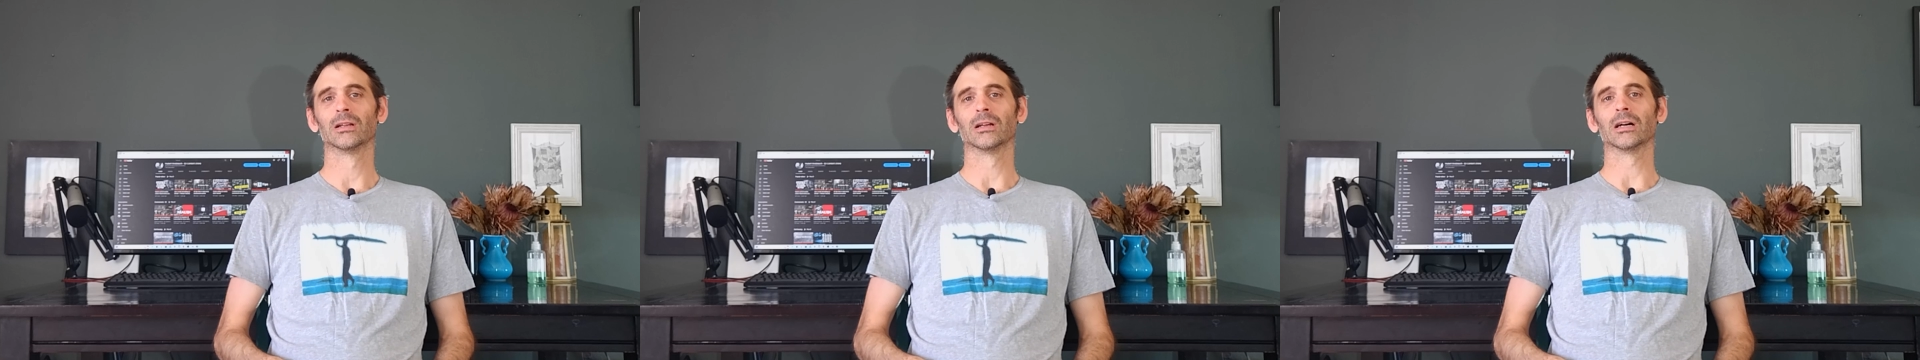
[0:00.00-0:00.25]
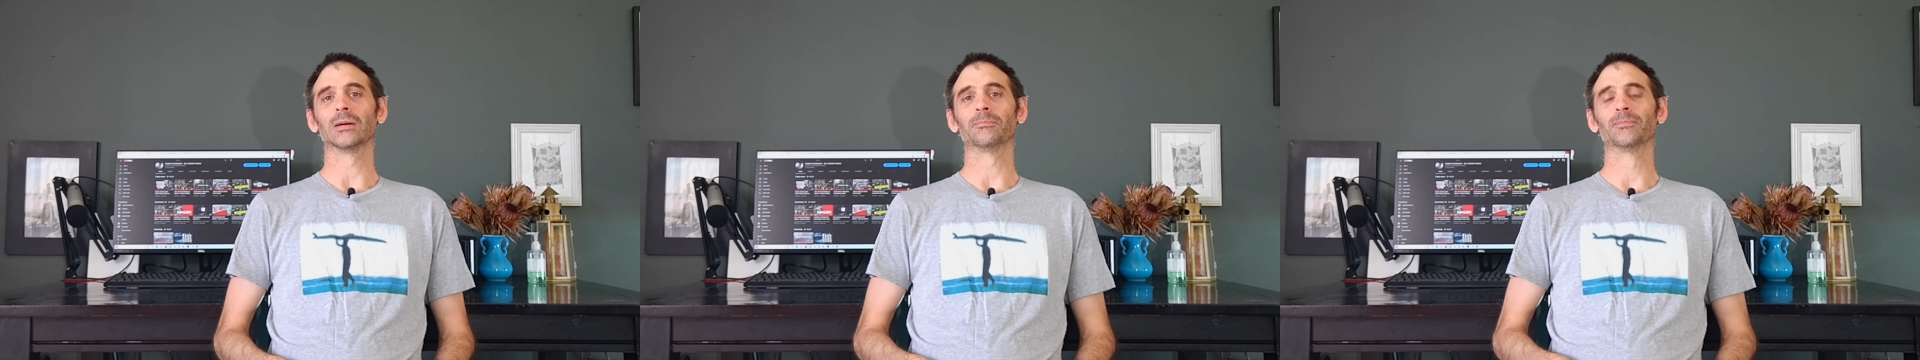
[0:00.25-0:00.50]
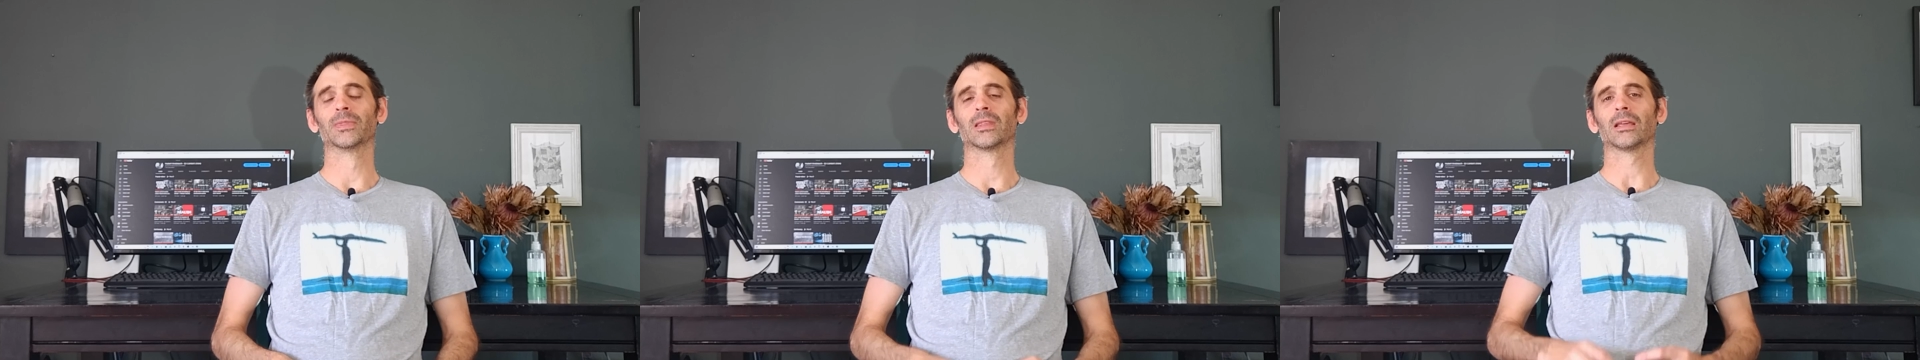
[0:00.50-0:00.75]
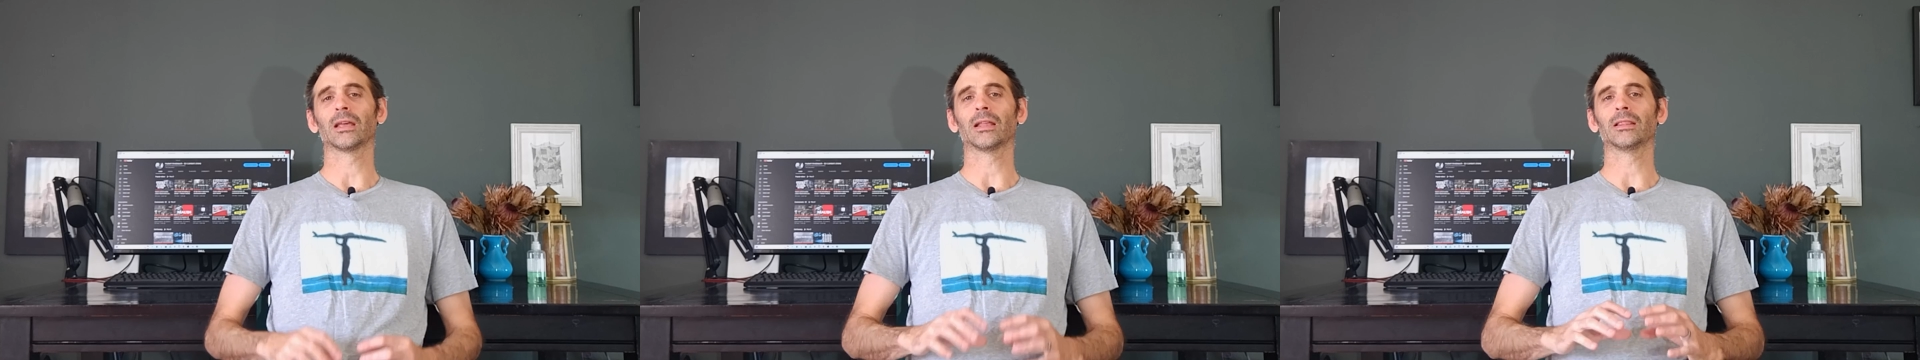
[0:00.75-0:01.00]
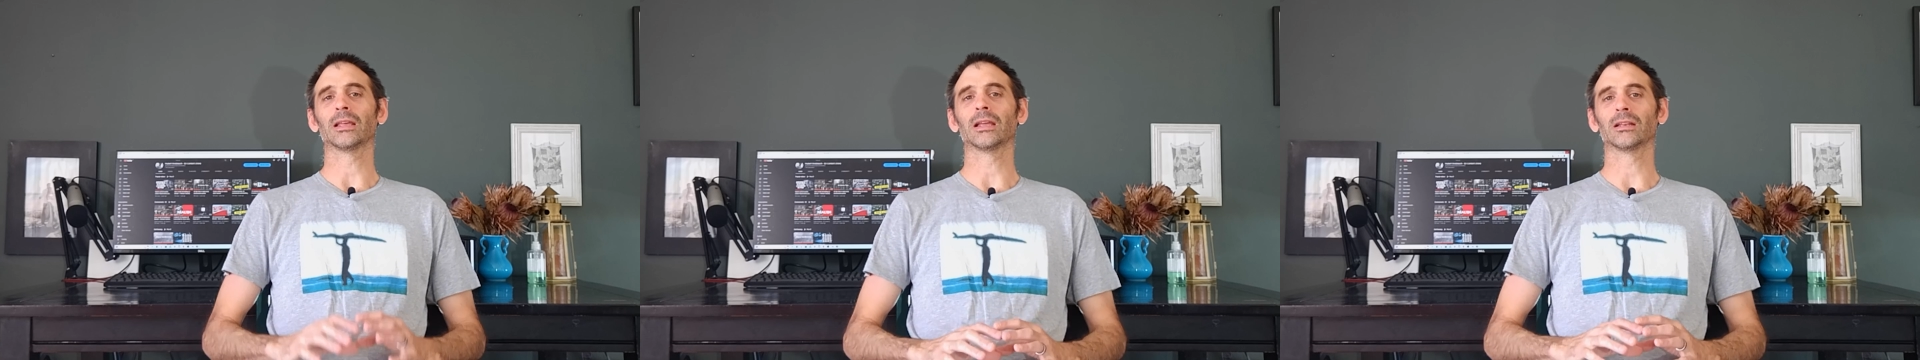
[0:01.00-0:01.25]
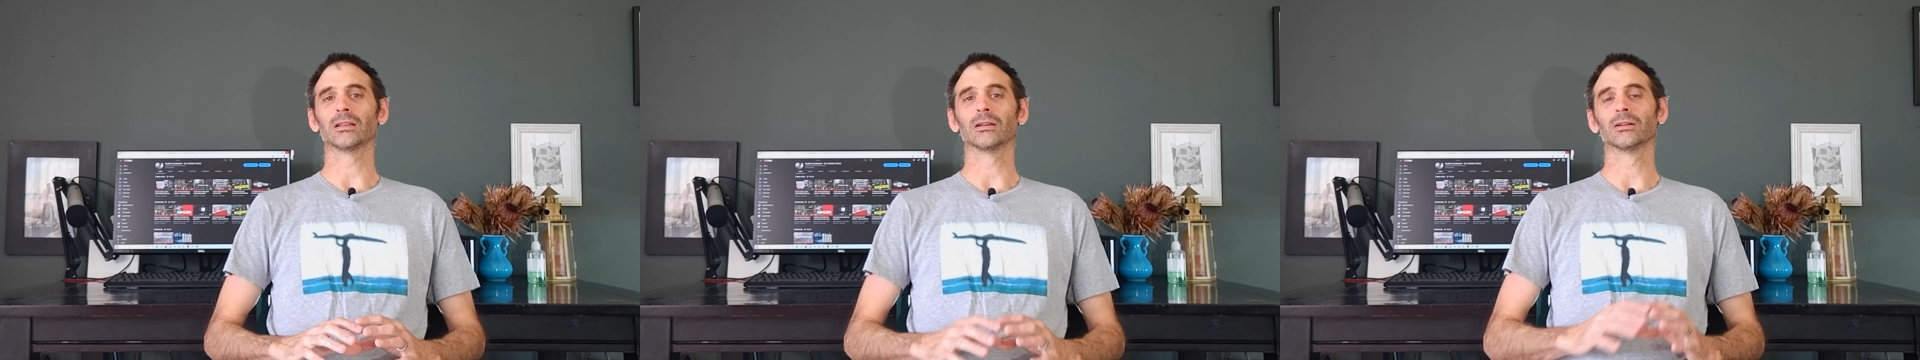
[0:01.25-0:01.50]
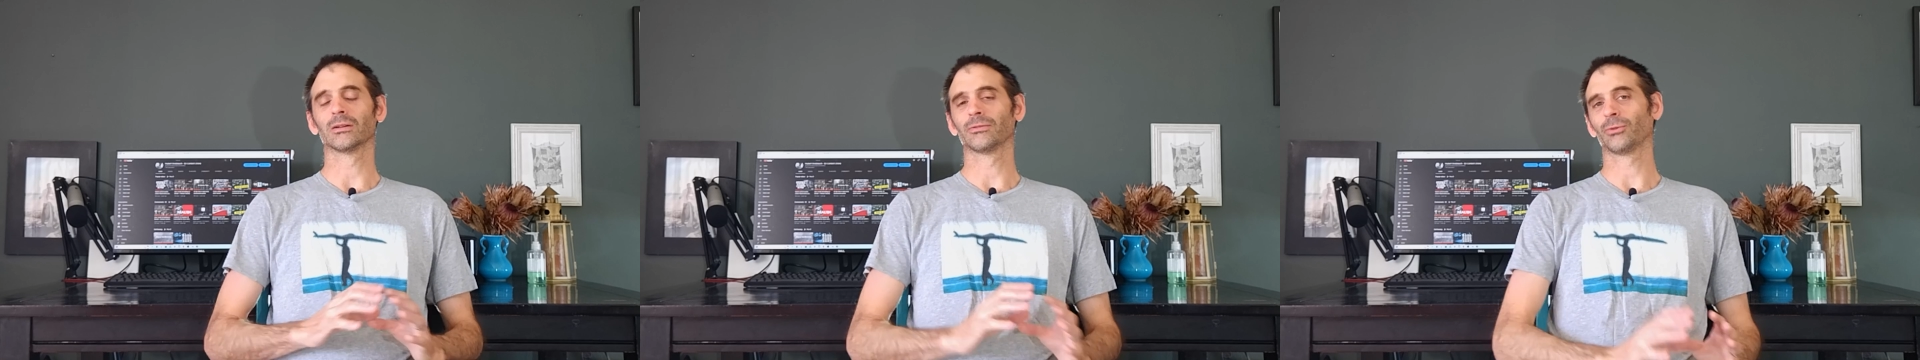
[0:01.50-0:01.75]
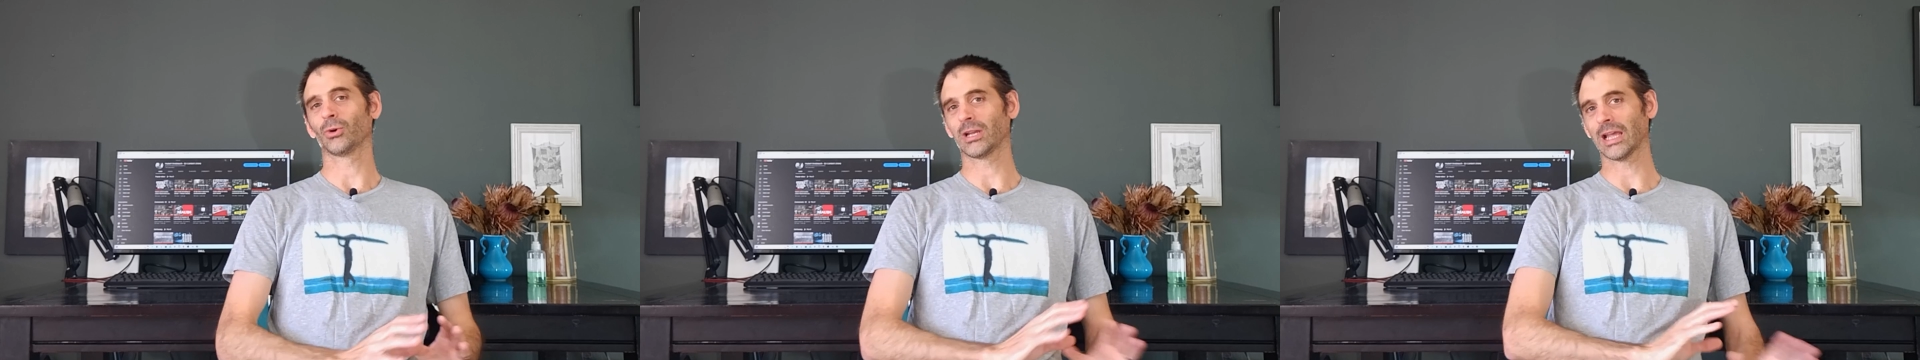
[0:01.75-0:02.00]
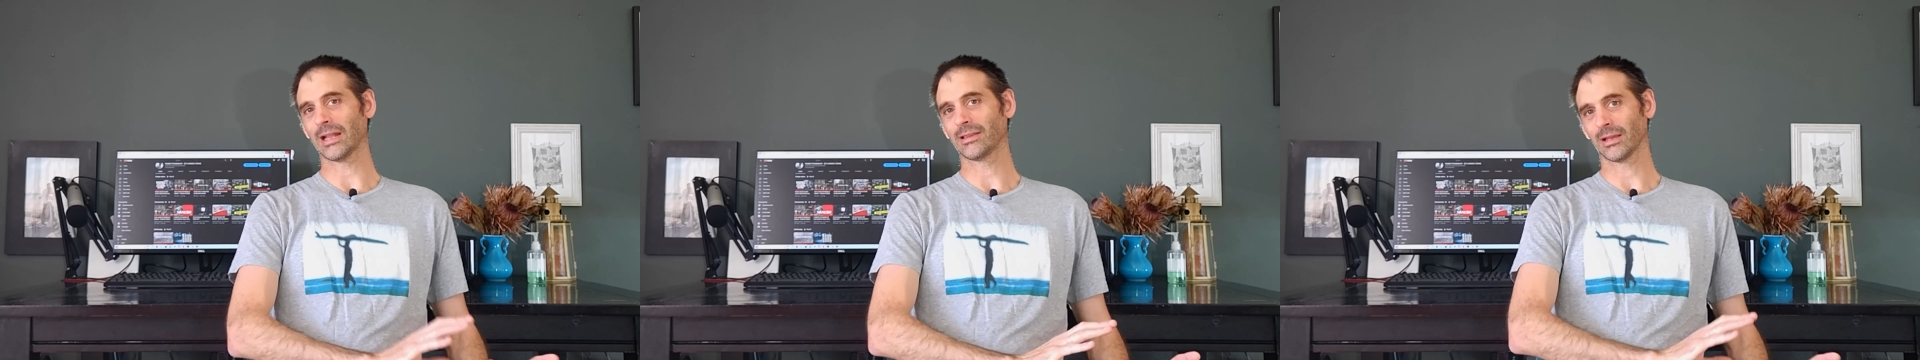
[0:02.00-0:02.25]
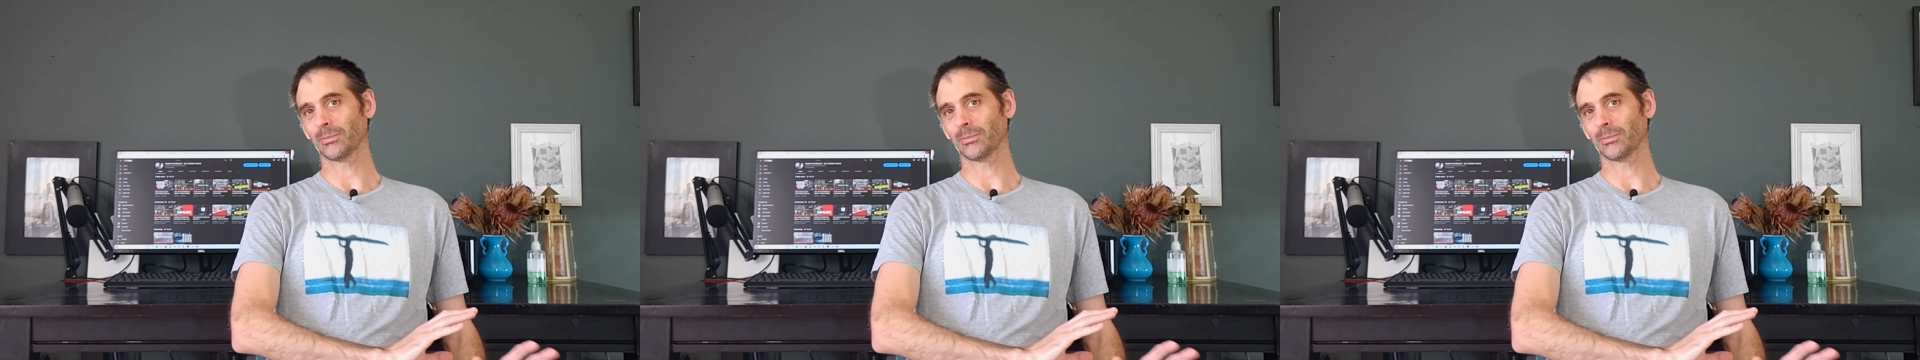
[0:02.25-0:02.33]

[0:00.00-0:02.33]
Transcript: And then forget